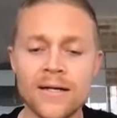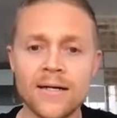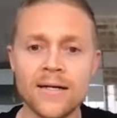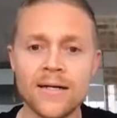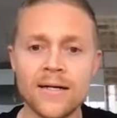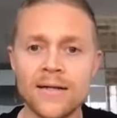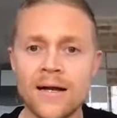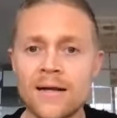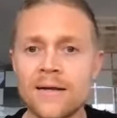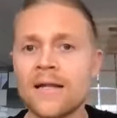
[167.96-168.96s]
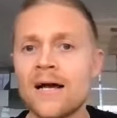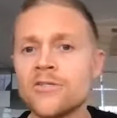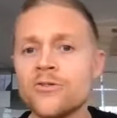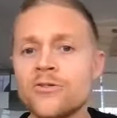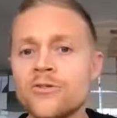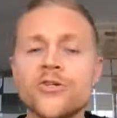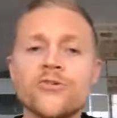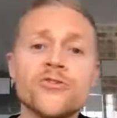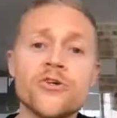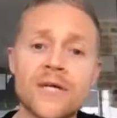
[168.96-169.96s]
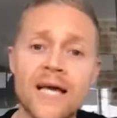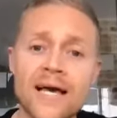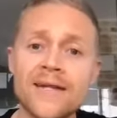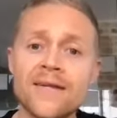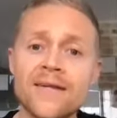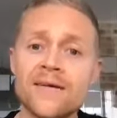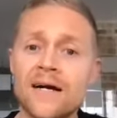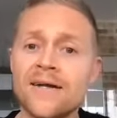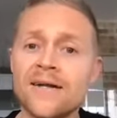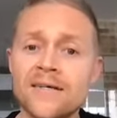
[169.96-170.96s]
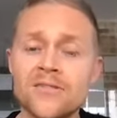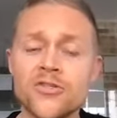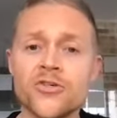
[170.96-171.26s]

Uh, I'd like to introduce you again, Hana,